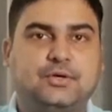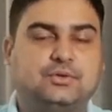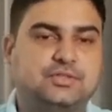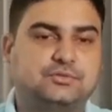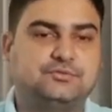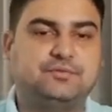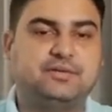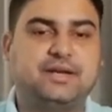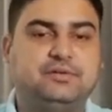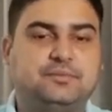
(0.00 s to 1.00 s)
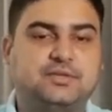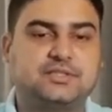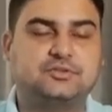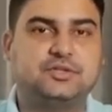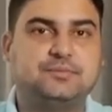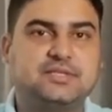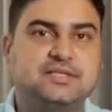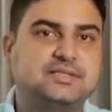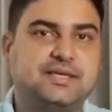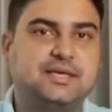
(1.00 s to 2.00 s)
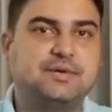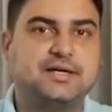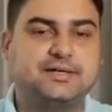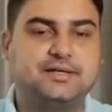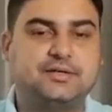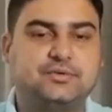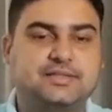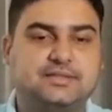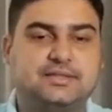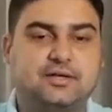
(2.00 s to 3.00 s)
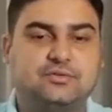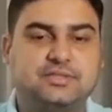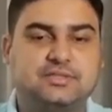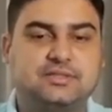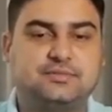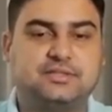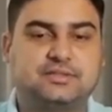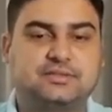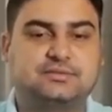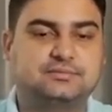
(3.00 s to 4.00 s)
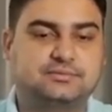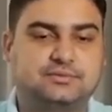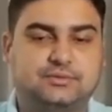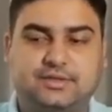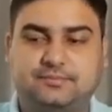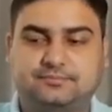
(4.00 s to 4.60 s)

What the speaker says: Okay, so we have derived TPC. So TPC is A by 100 into density. Now this is in meters. Okay,